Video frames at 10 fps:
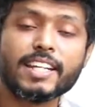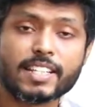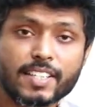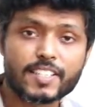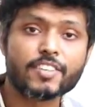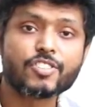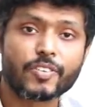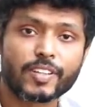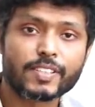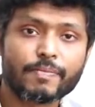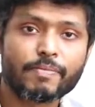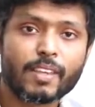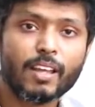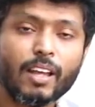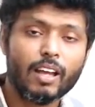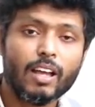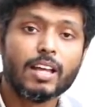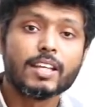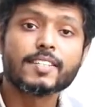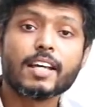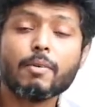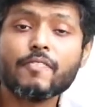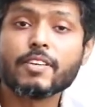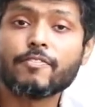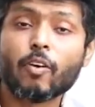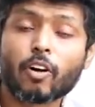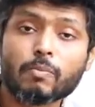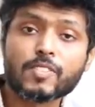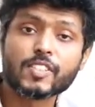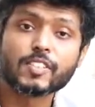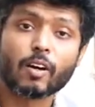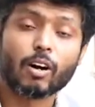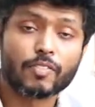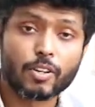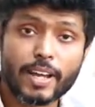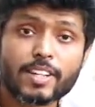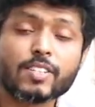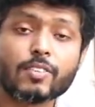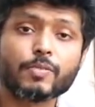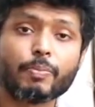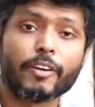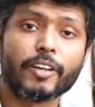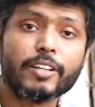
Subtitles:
of the 18th centuries. Some of the developments of the Renaissance era